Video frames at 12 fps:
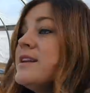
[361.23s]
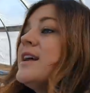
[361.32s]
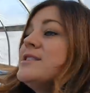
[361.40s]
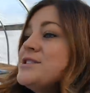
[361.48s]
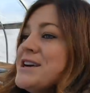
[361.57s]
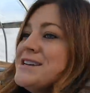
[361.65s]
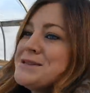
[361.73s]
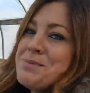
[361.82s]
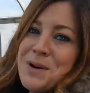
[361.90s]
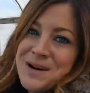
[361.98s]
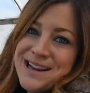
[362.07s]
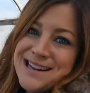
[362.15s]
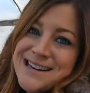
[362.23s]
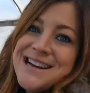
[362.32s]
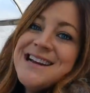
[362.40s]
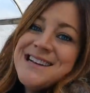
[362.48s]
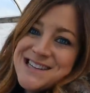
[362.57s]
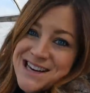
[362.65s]
that I just put in
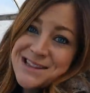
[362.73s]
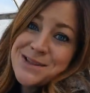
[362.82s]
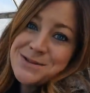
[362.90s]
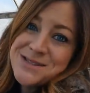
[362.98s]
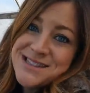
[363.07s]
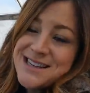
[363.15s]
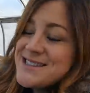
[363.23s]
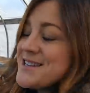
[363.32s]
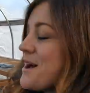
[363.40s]
to get those seeds